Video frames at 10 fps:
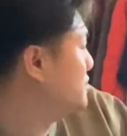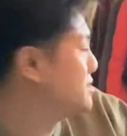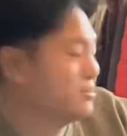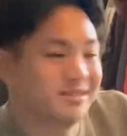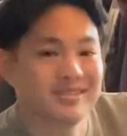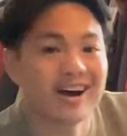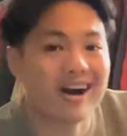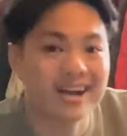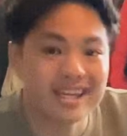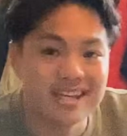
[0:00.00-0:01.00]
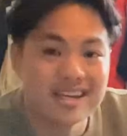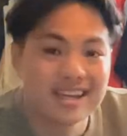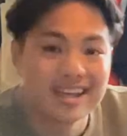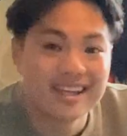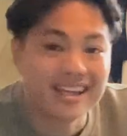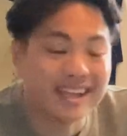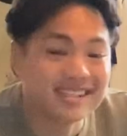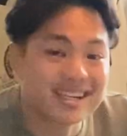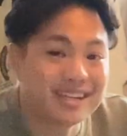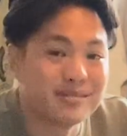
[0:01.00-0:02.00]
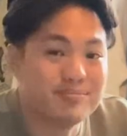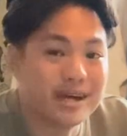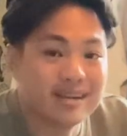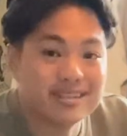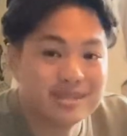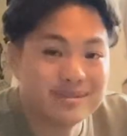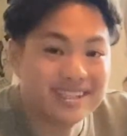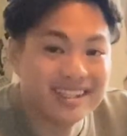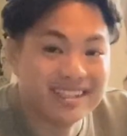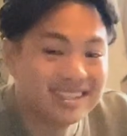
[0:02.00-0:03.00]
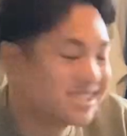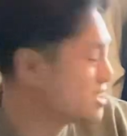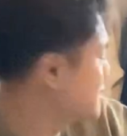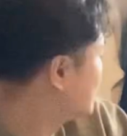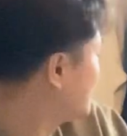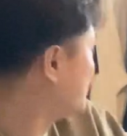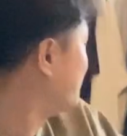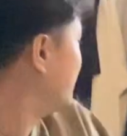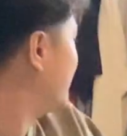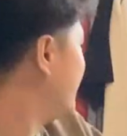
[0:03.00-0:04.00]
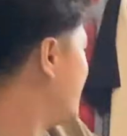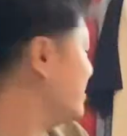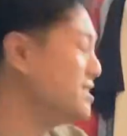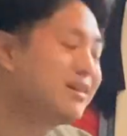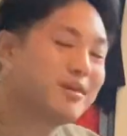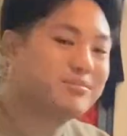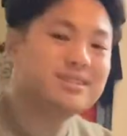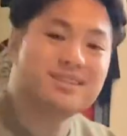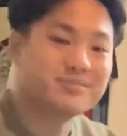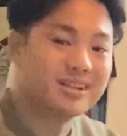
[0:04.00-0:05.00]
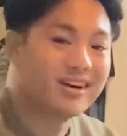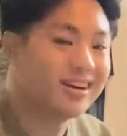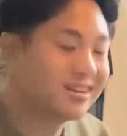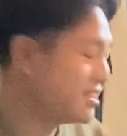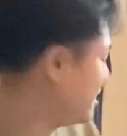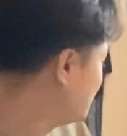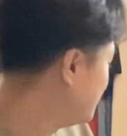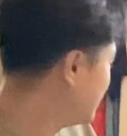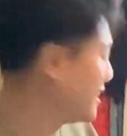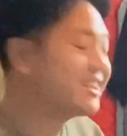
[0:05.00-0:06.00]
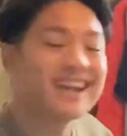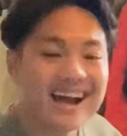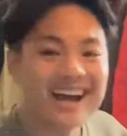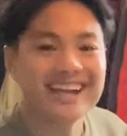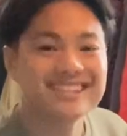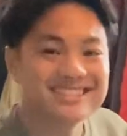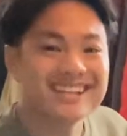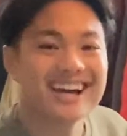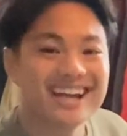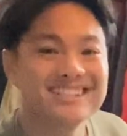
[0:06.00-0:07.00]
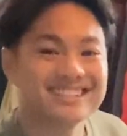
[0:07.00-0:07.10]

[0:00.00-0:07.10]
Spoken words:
His name is Aki, and this guy could barely speak English, but every time I put something on, he would be like, nice, nice,